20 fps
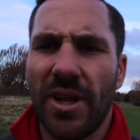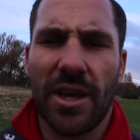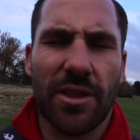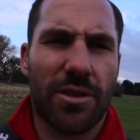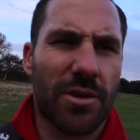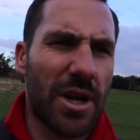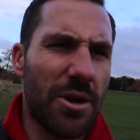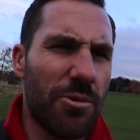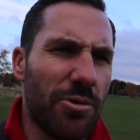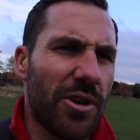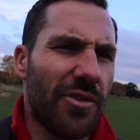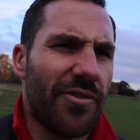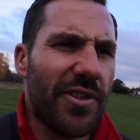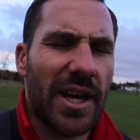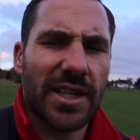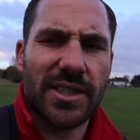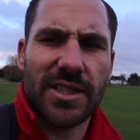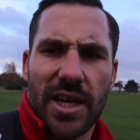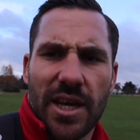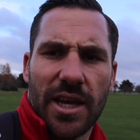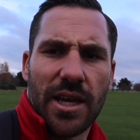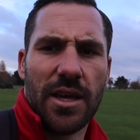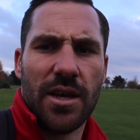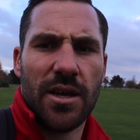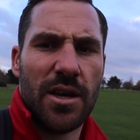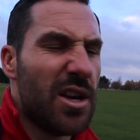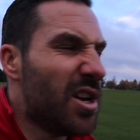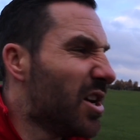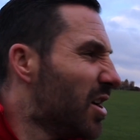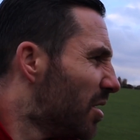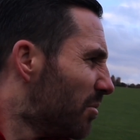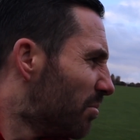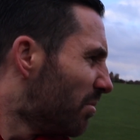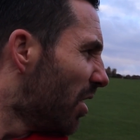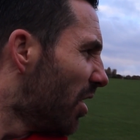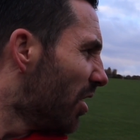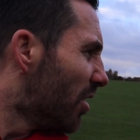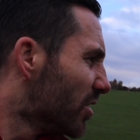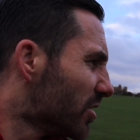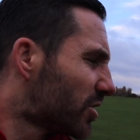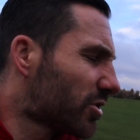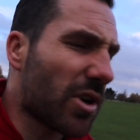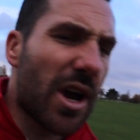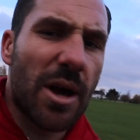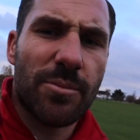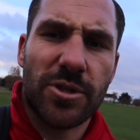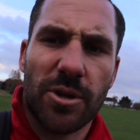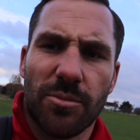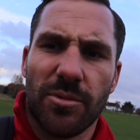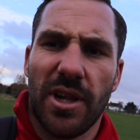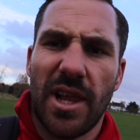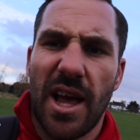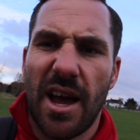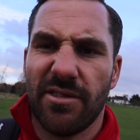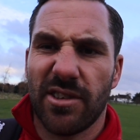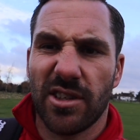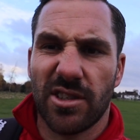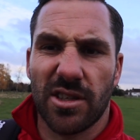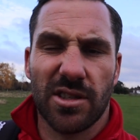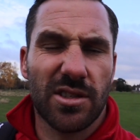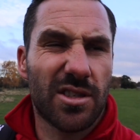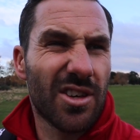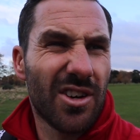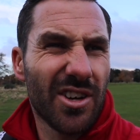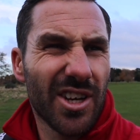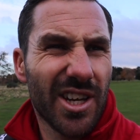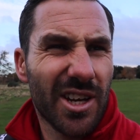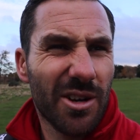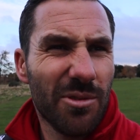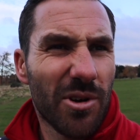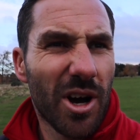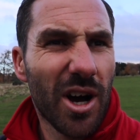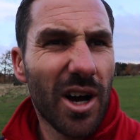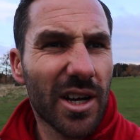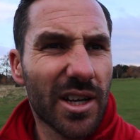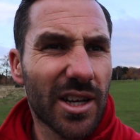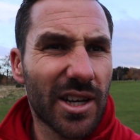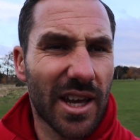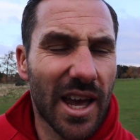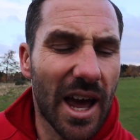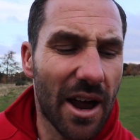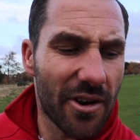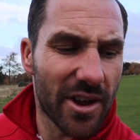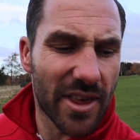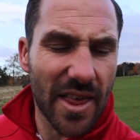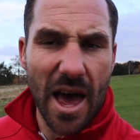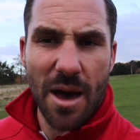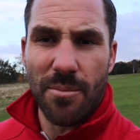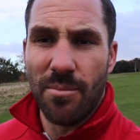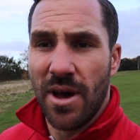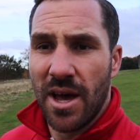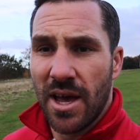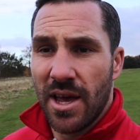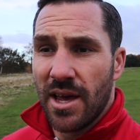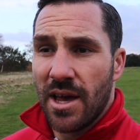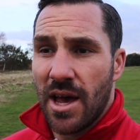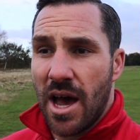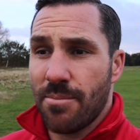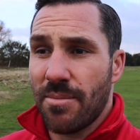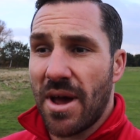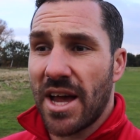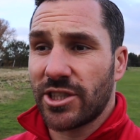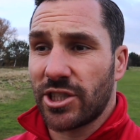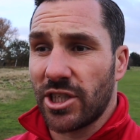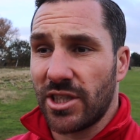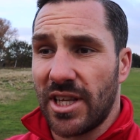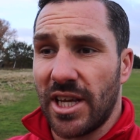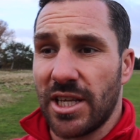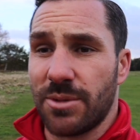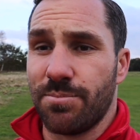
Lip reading: at 3 wood off that tee, but there's traps up the left. I just thought, you know what, I can carry them. I measured this